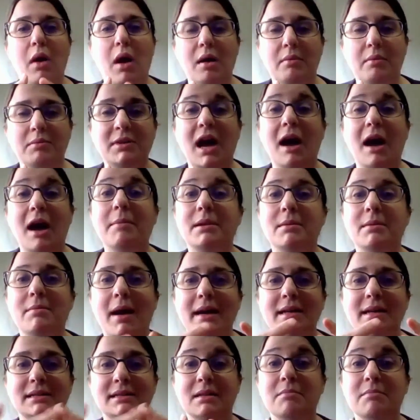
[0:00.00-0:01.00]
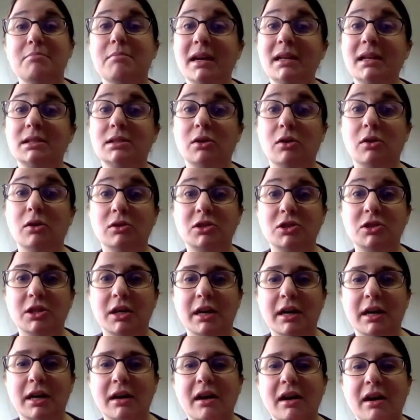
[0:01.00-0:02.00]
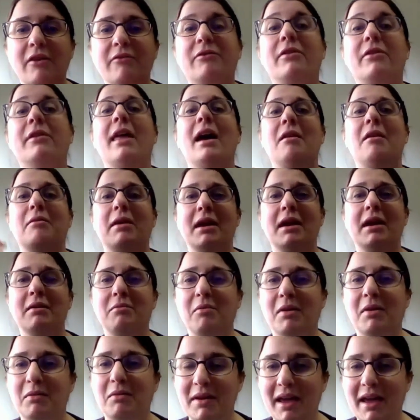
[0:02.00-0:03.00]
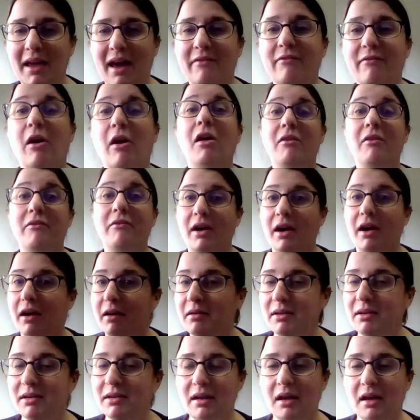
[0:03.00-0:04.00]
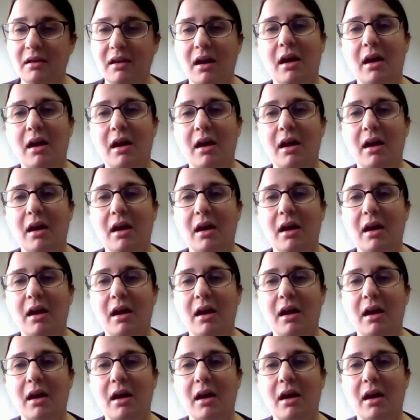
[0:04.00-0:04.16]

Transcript: um, to optimize the mixed culture for that way when we have all of our